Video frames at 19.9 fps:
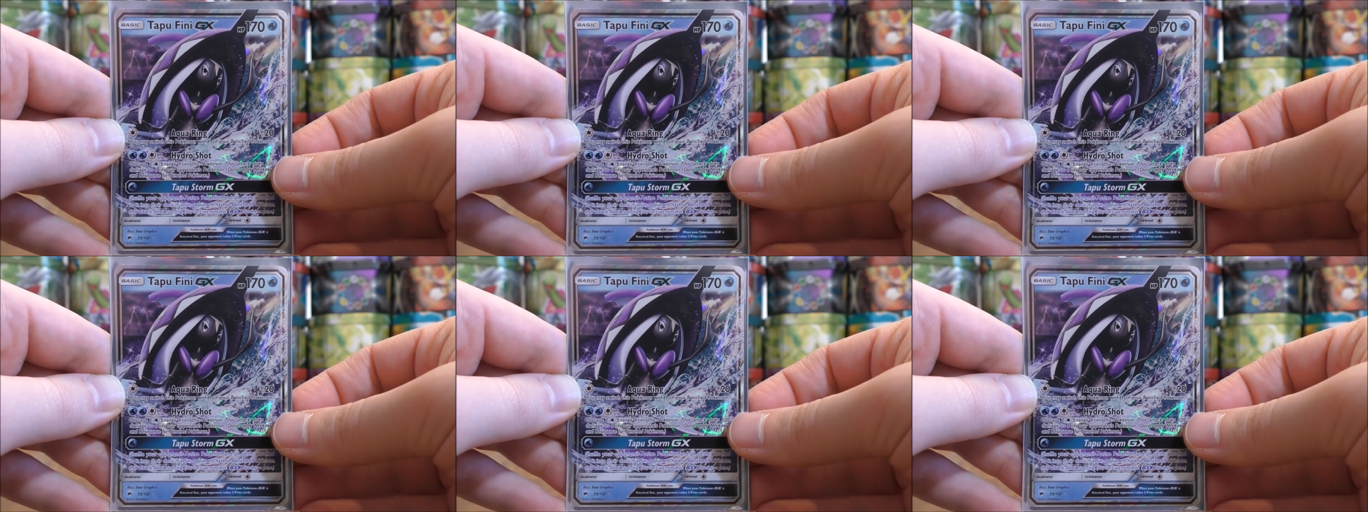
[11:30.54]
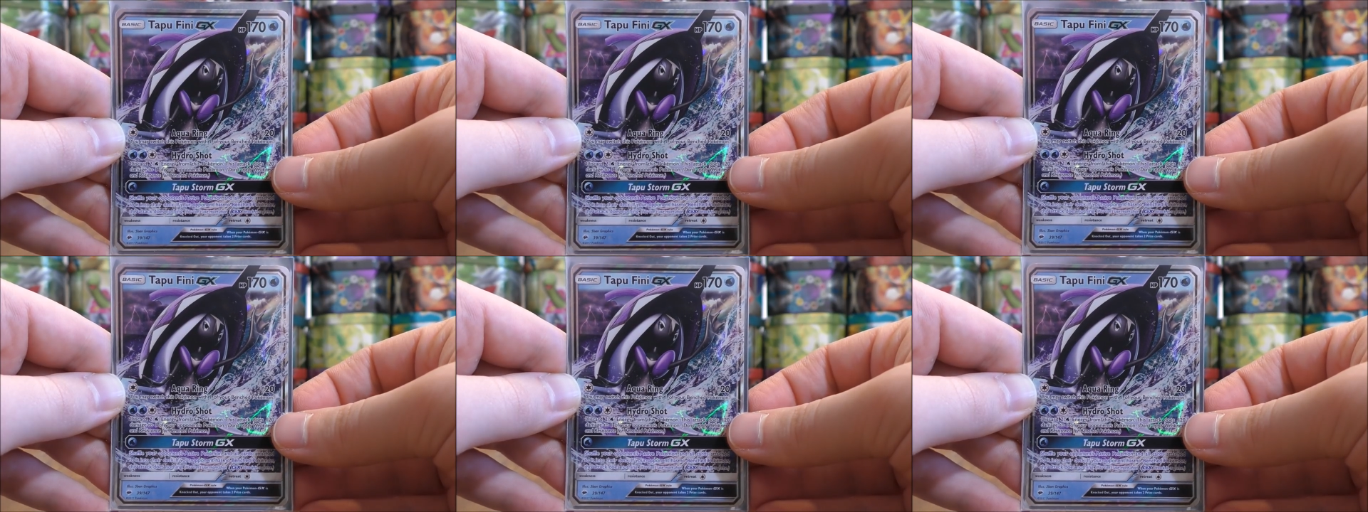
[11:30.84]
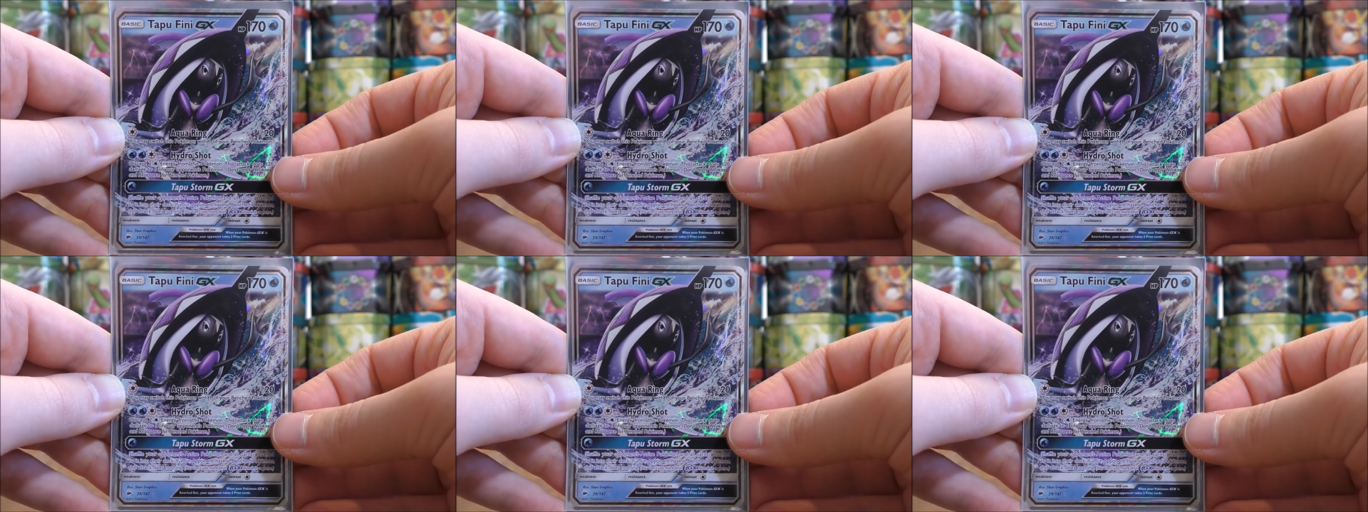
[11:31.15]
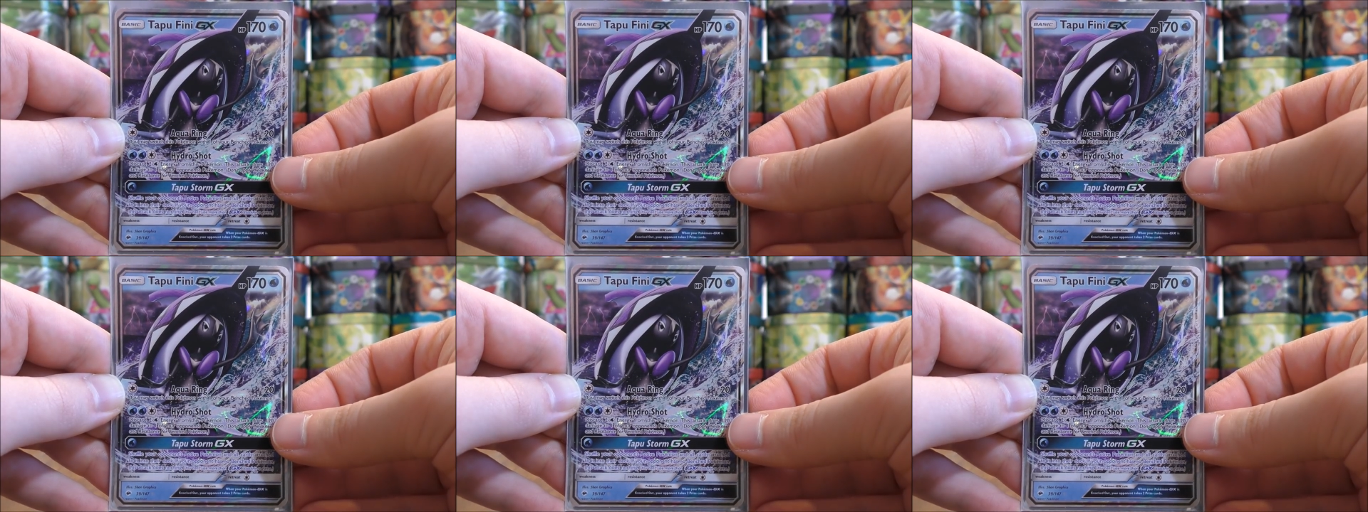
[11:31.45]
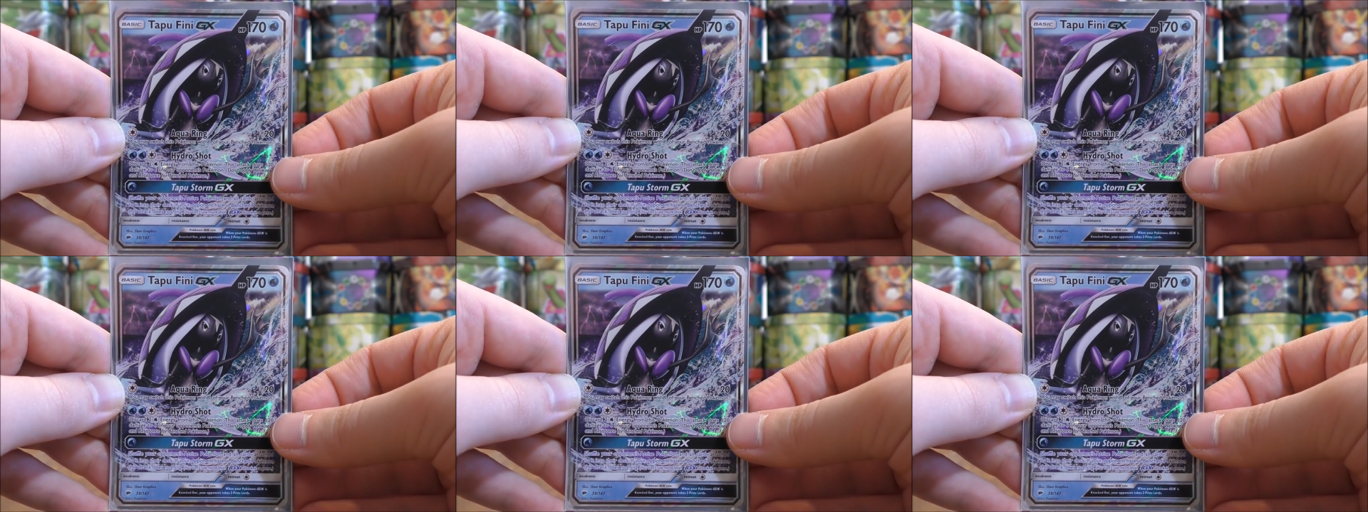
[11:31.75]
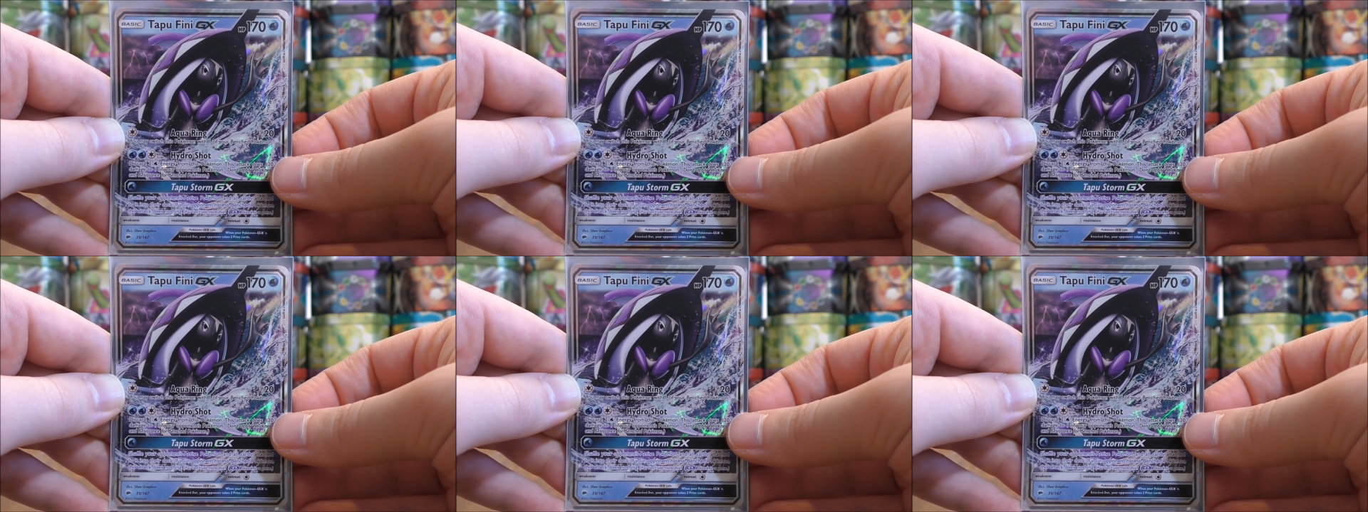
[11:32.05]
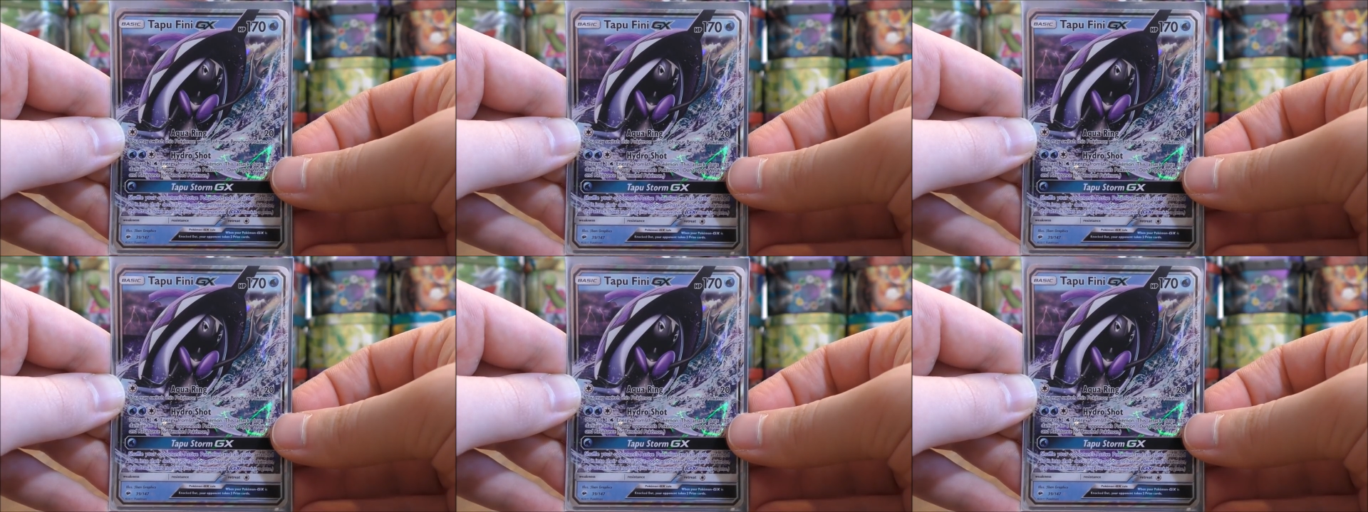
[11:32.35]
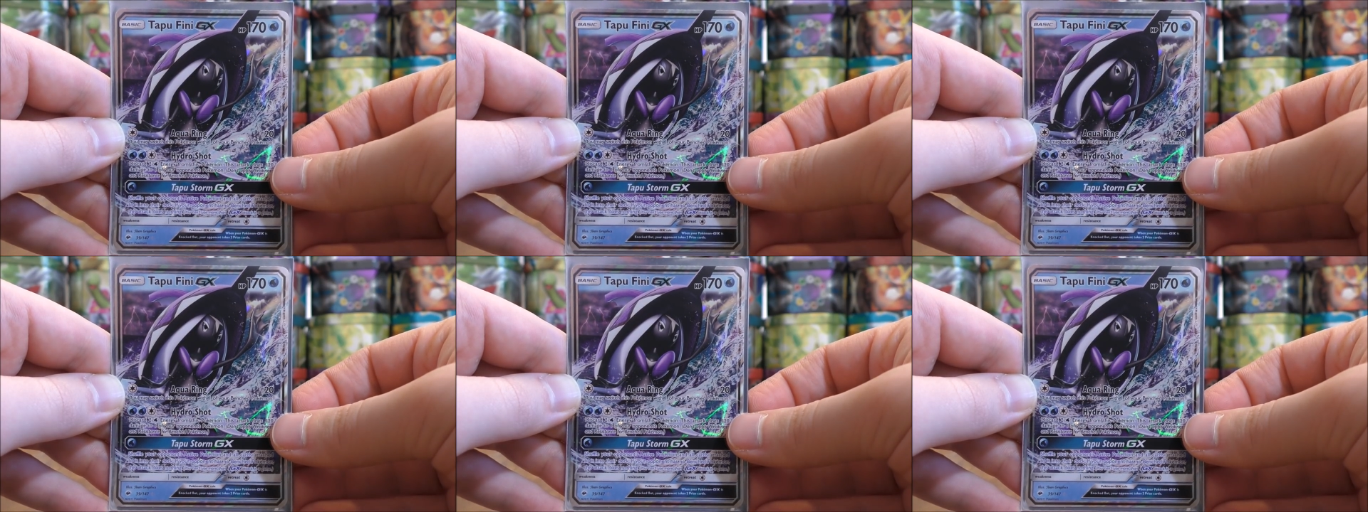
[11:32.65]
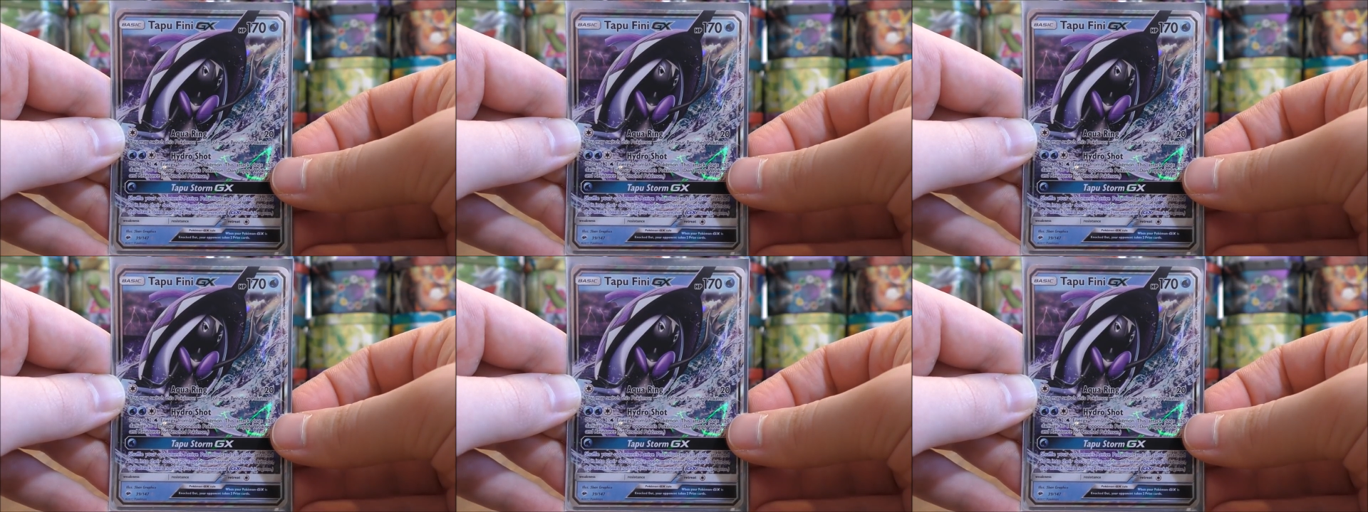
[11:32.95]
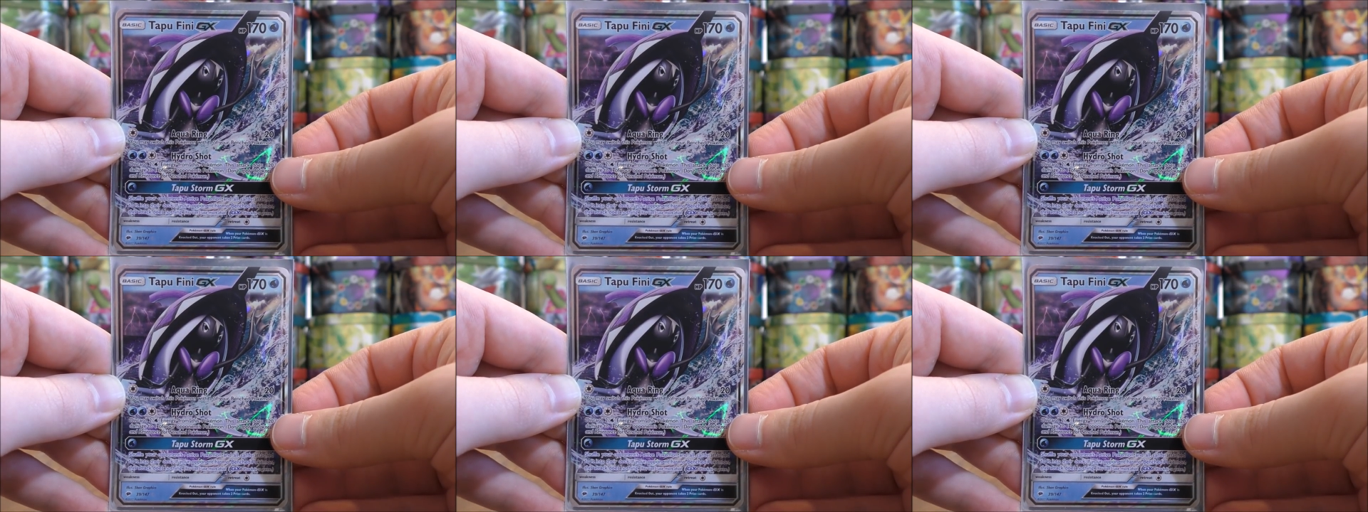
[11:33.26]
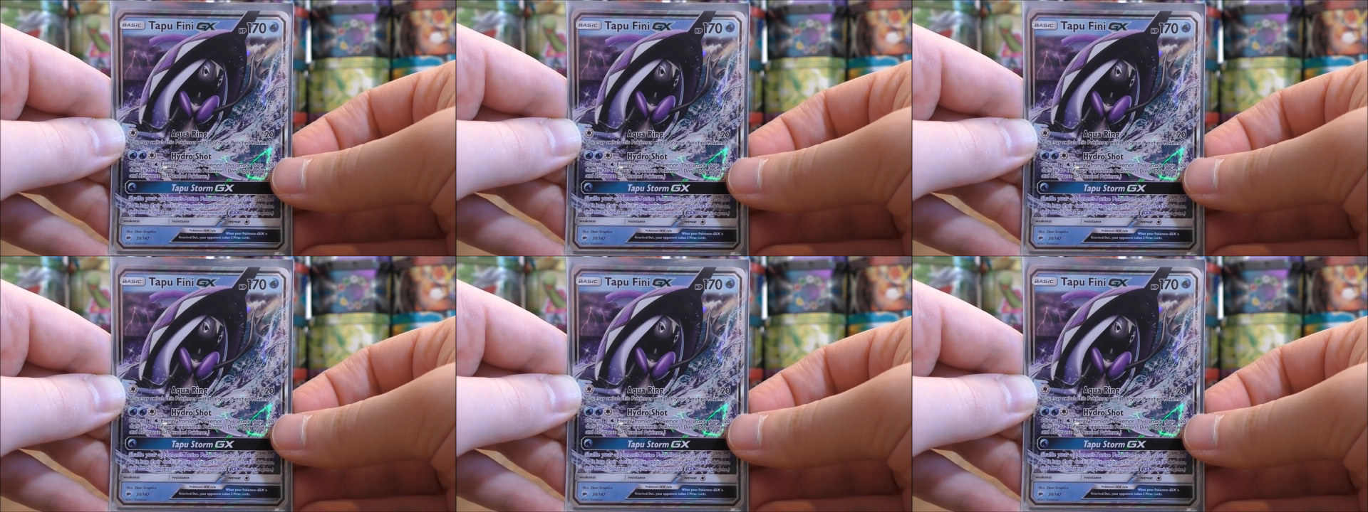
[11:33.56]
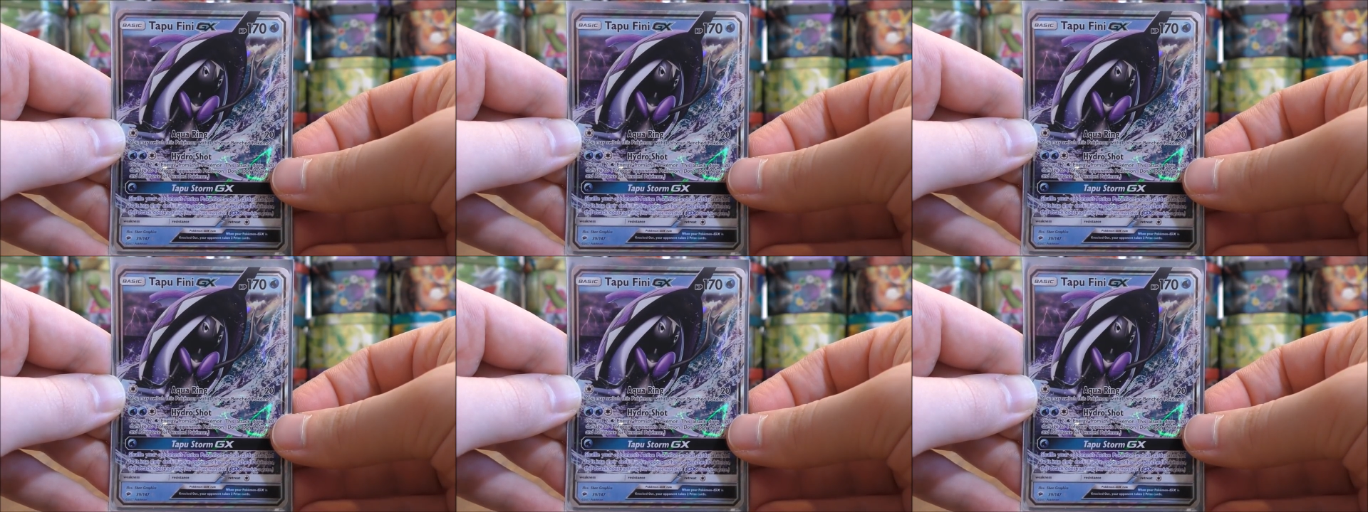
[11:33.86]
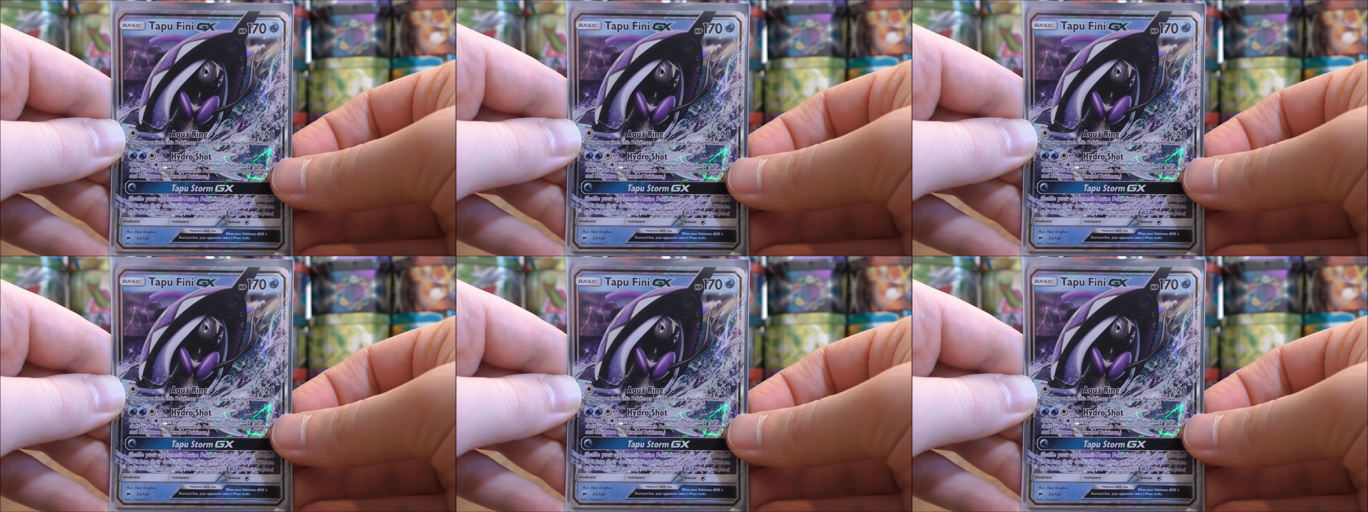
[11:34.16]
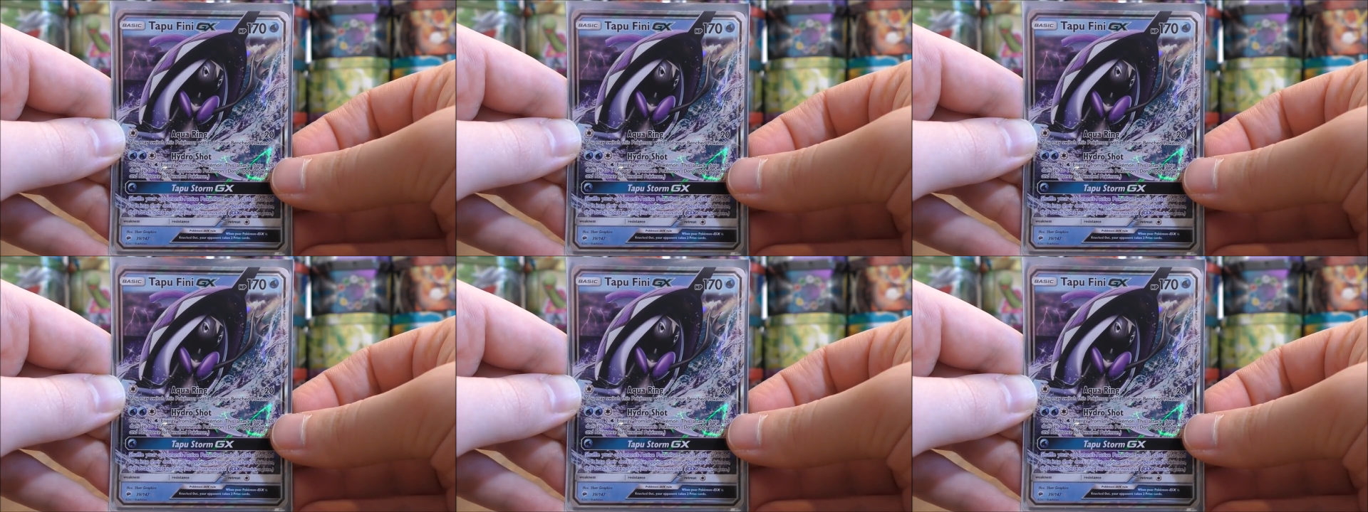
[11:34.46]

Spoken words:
[unreadable: no face in view]